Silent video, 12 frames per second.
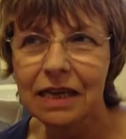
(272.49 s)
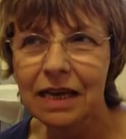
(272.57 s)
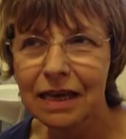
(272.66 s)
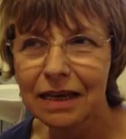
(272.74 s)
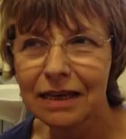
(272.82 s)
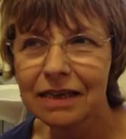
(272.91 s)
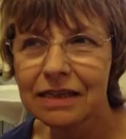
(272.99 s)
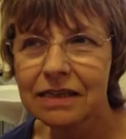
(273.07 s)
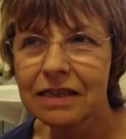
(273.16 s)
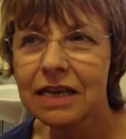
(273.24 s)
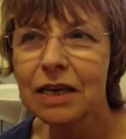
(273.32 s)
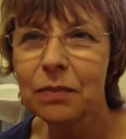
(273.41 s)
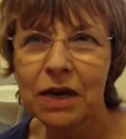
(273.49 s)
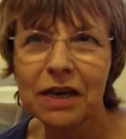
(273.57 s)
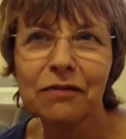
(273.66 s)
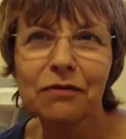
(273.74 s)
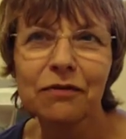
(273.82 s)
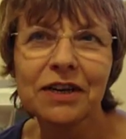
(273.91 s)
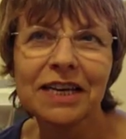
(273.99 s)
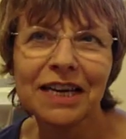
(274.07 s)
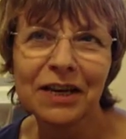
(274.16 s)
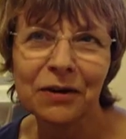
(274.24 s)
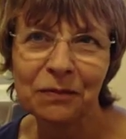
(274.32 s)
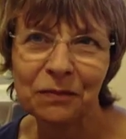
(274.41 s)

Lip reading: and nearly pain-free now.